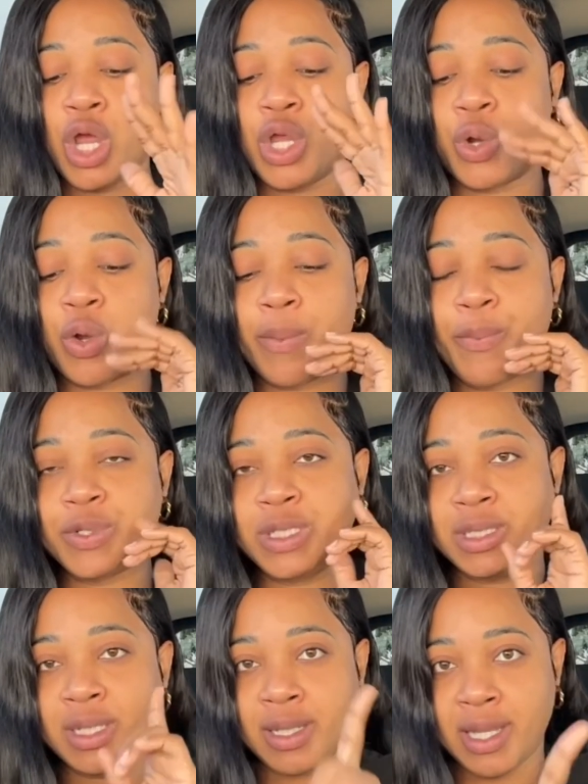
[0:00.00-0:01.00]
You're going to put
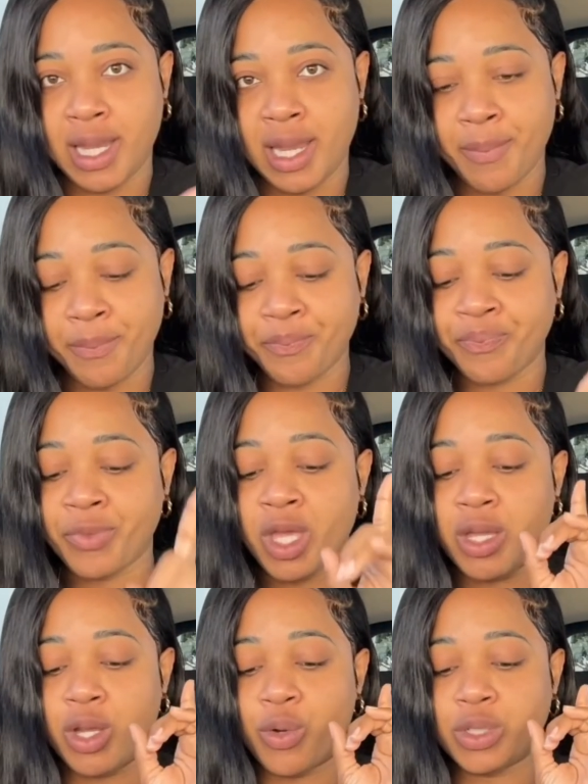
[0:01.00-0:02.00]
in the name,
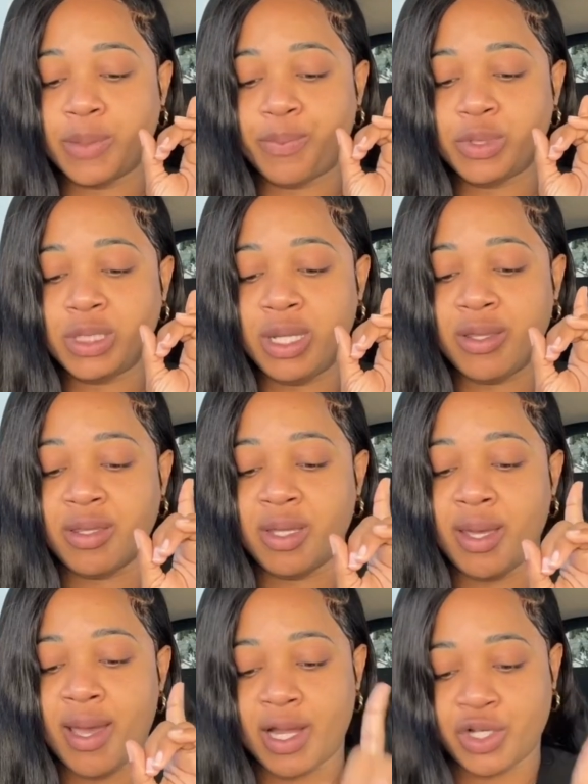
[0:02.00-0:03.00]
you're going to put in
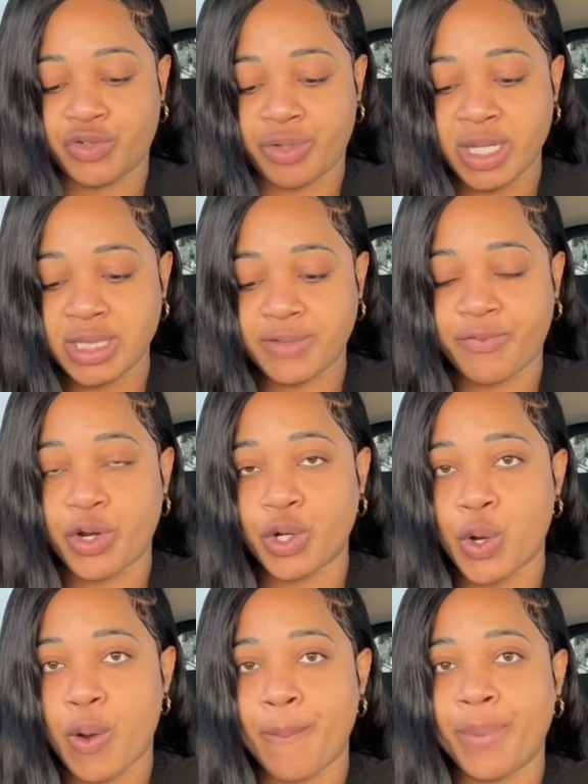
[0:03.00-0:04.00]
the address for the
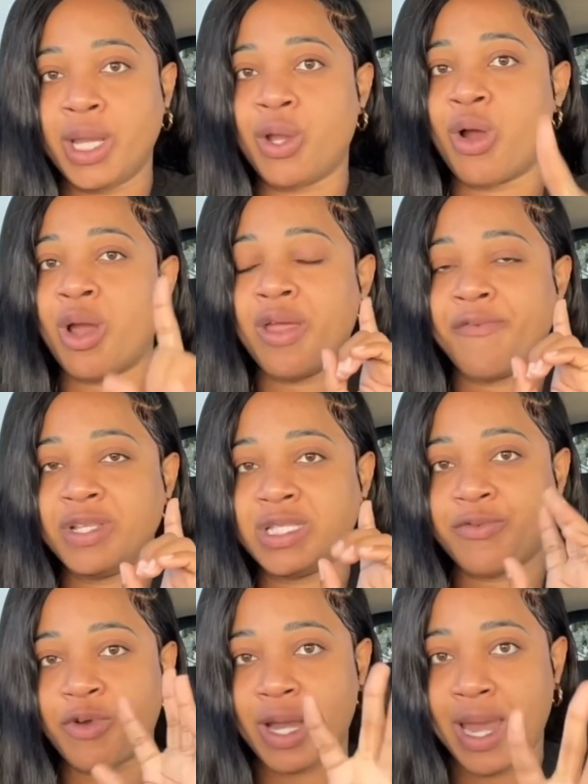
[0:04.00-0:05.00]
company, or if it's
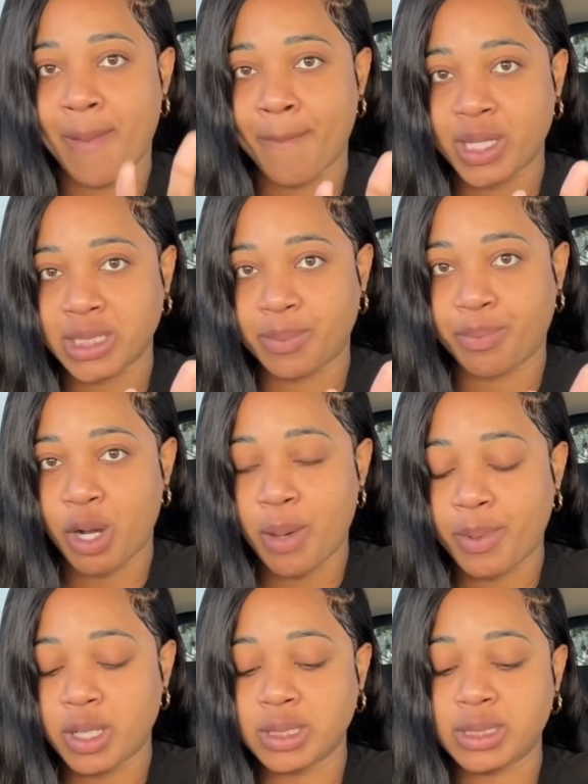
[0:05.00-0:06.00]
for embassy
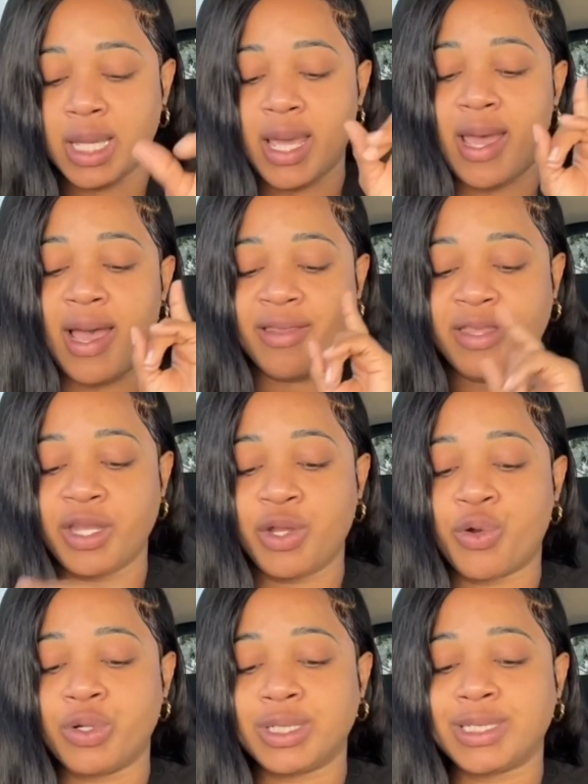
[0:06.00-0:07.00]
purpose, and then you're
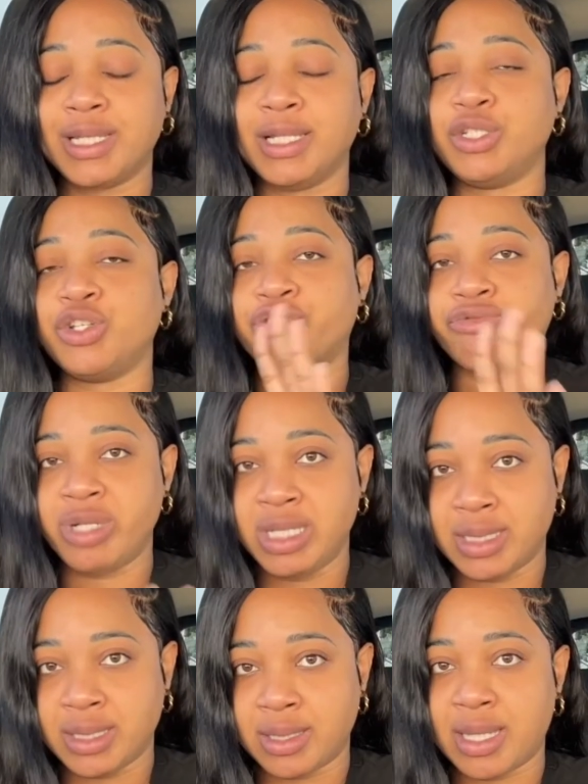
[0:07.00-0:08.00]
going to state your
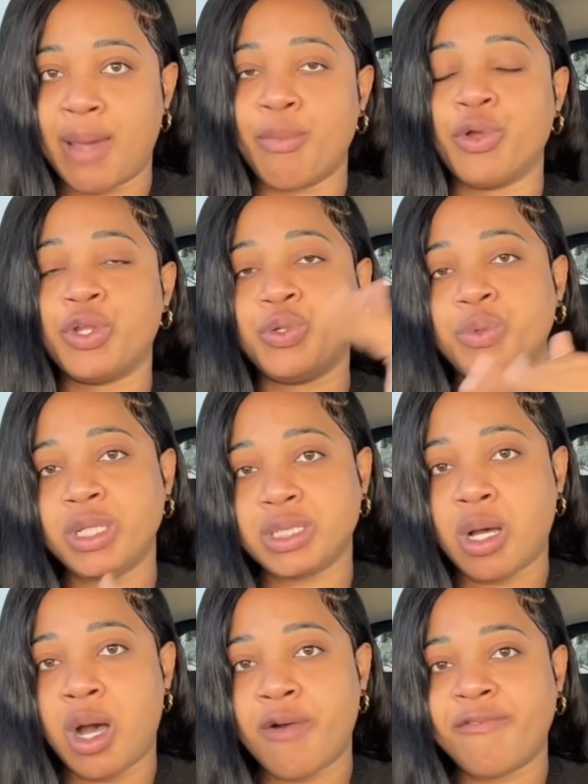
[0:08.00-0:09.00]
reason. I'm going to do this
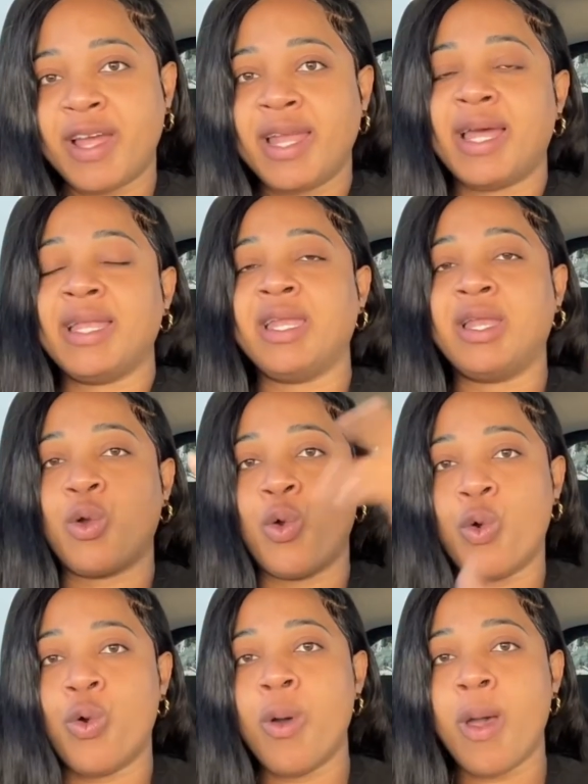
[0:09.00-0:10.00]
offline and
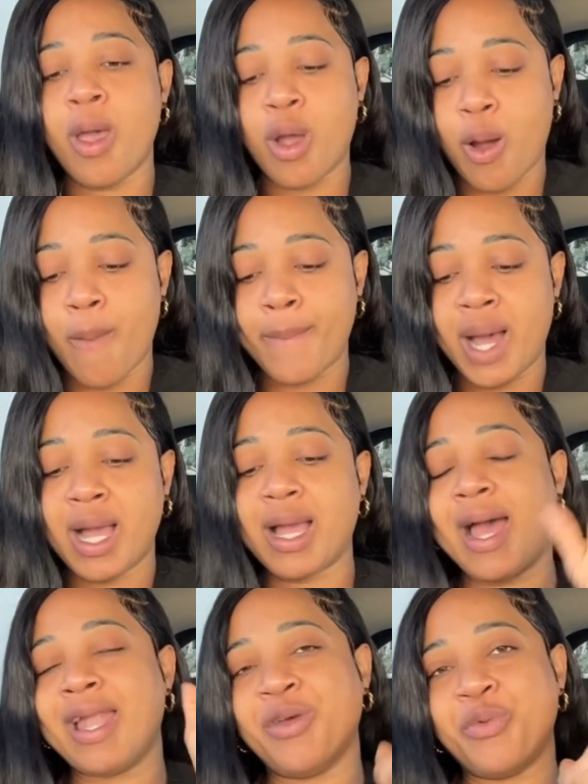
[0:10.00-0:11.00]
then come back,
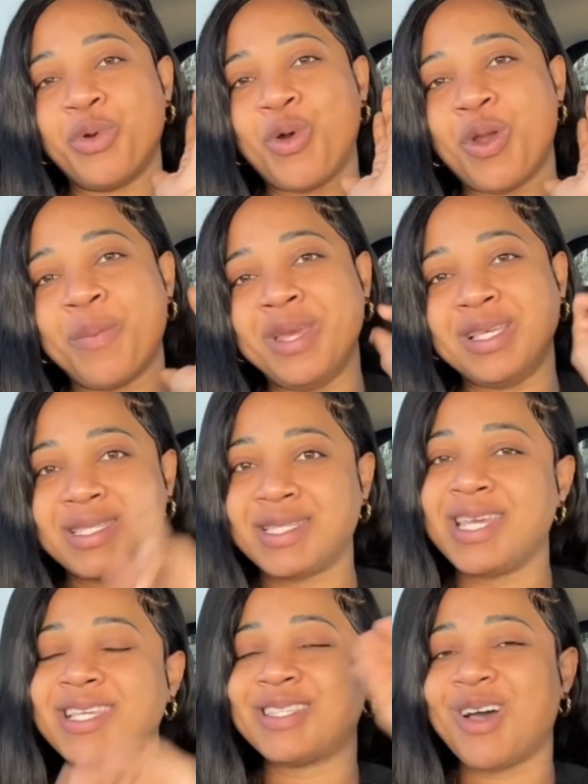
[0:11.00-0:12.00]
and then we're going to be
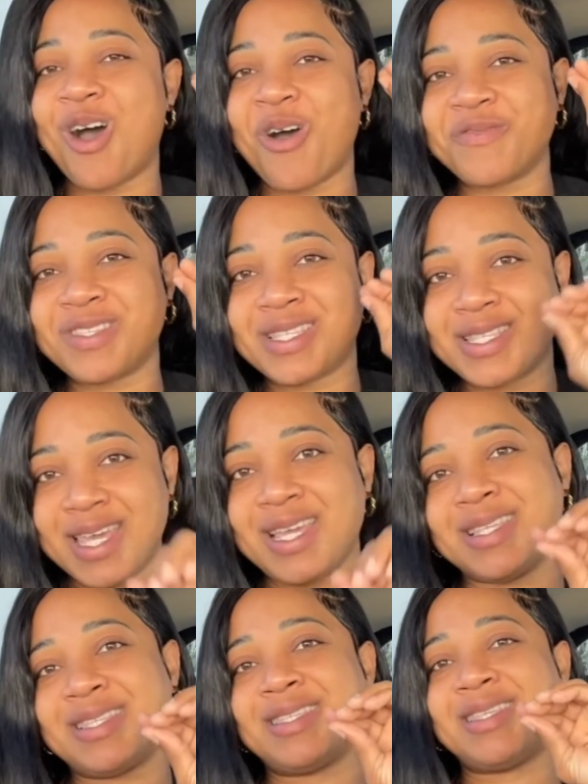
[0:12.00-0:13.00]
6 of
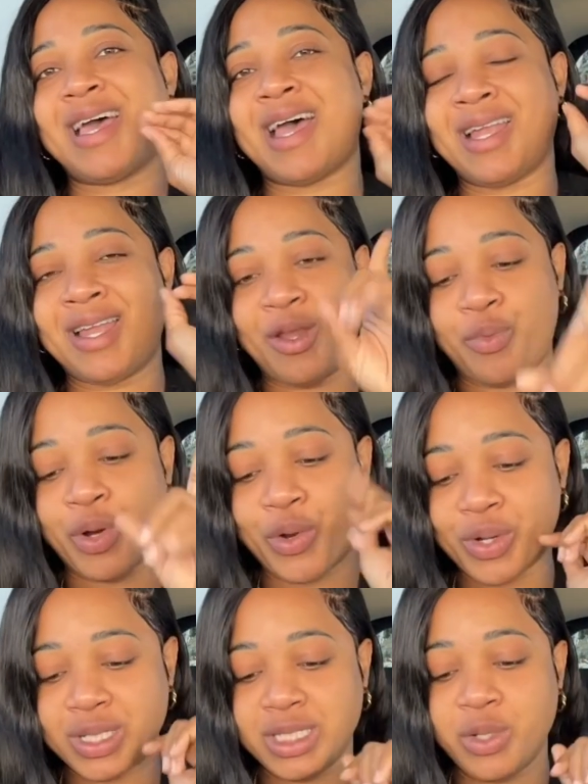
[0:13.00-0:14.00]
6, and we're
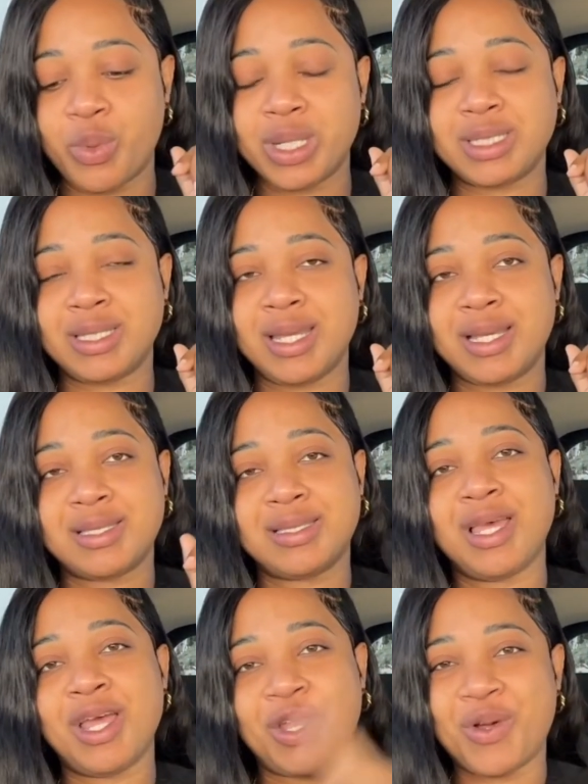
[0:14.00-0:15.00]
going to see what's next.
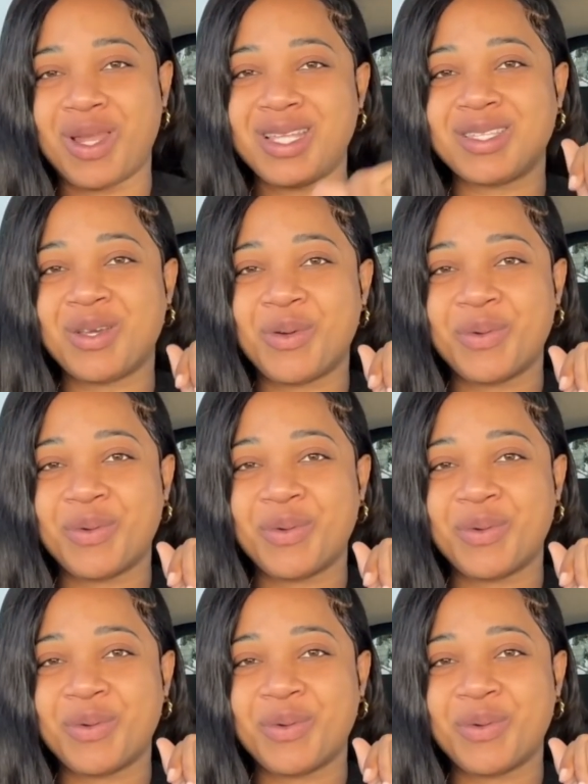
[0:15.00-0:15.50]
Now let's go.